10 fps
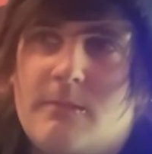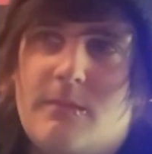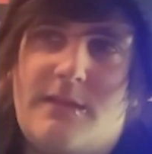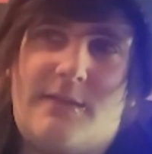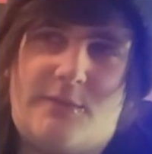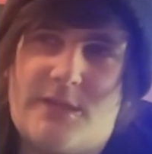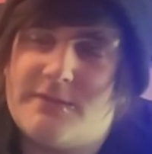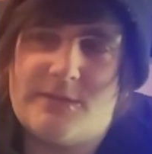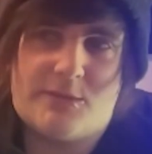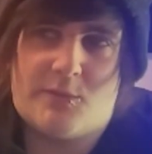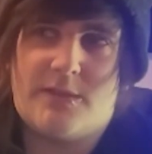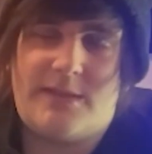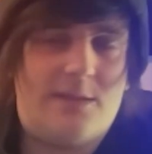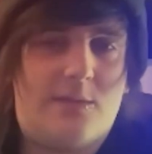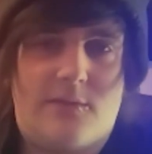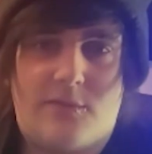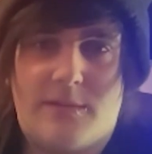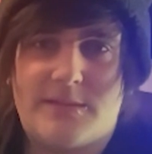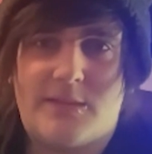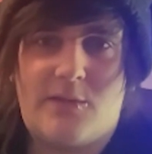just really healing for
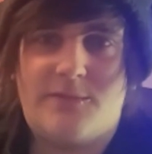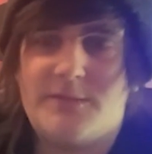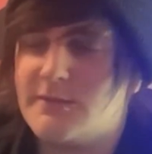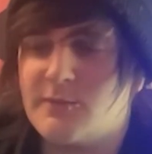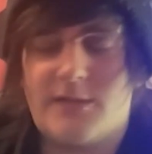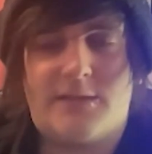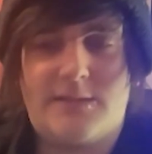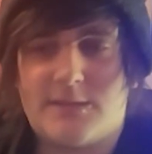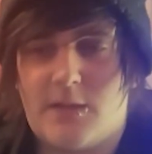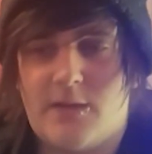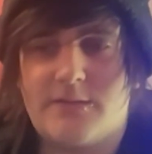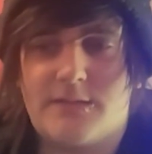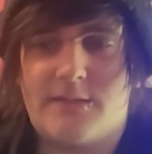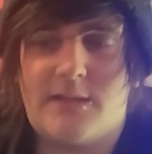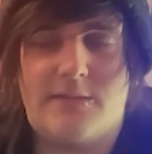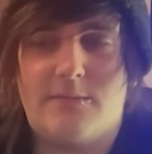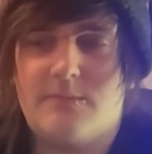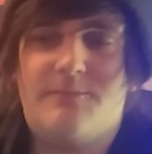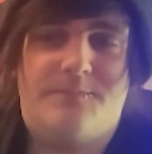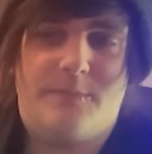myself to just write these songs and then,
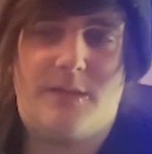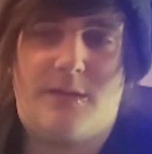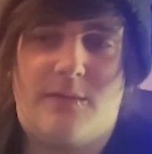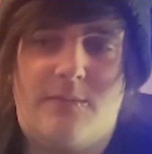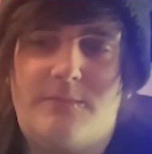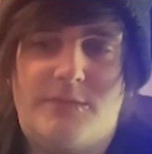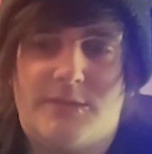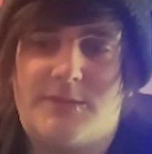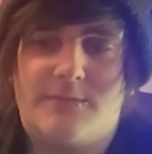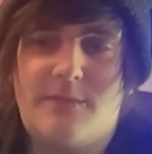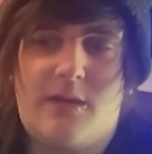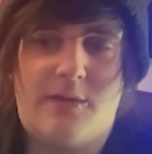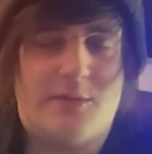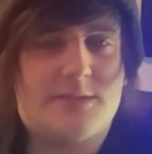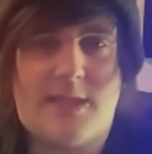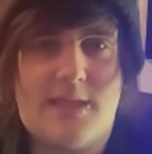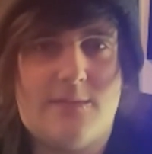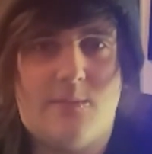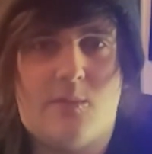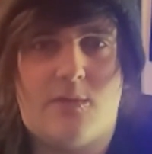just
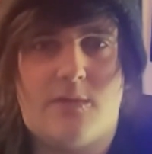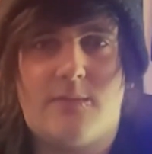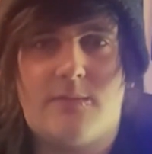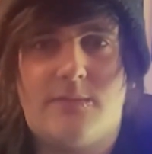understand more